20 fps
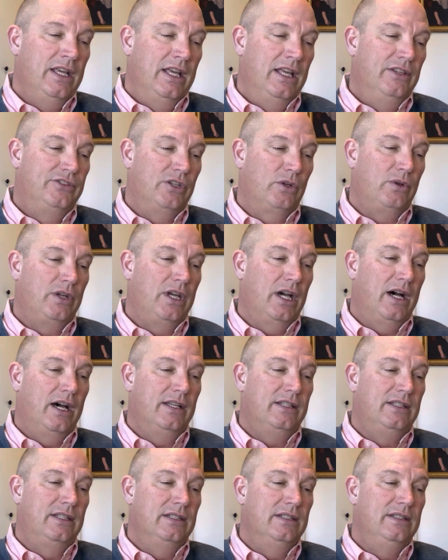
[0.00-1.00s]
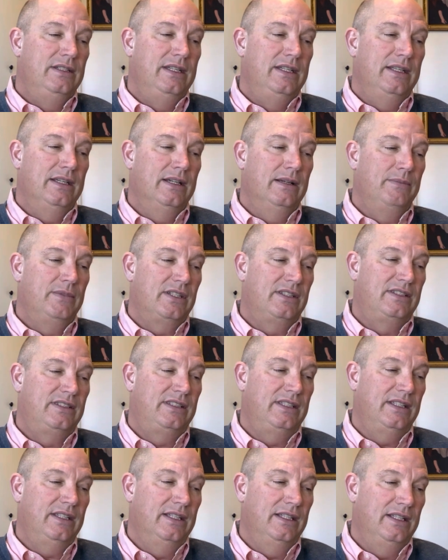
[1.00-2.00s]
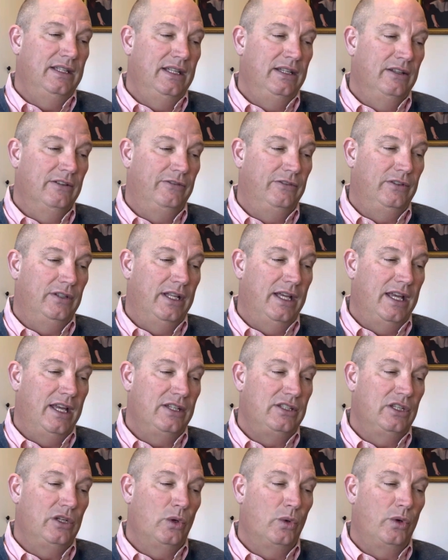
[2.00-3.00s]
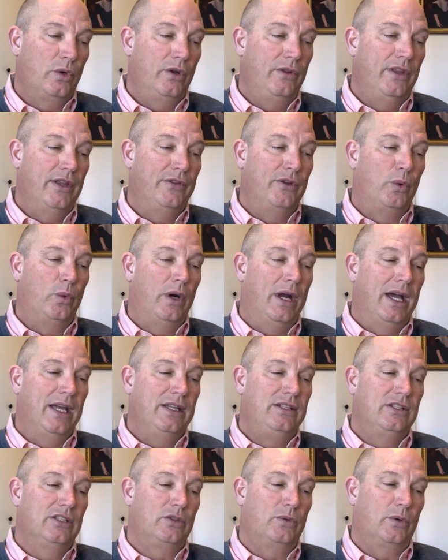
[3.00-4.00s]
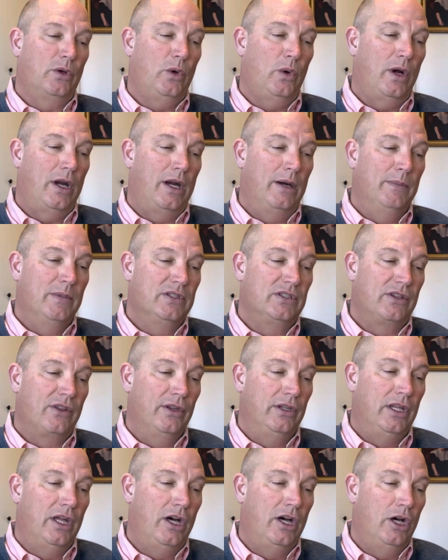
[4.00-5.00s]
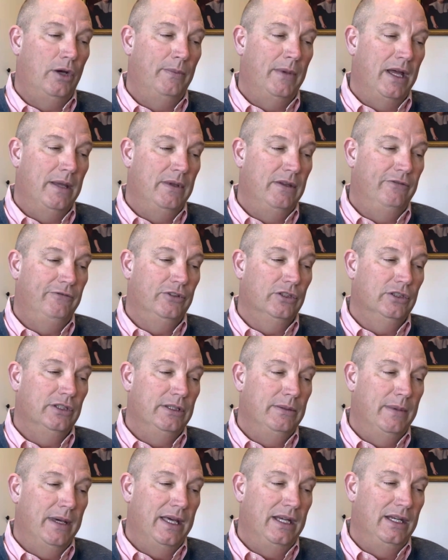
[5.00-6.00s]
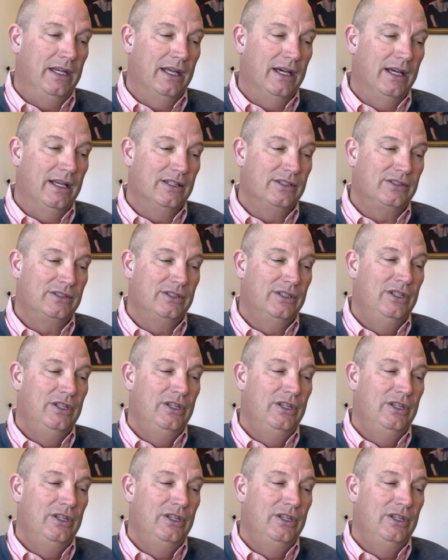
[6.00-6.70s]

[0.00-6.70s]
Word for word: And so God condemned sin in the flesh in order that the righteous requirements of the law might be fully met in us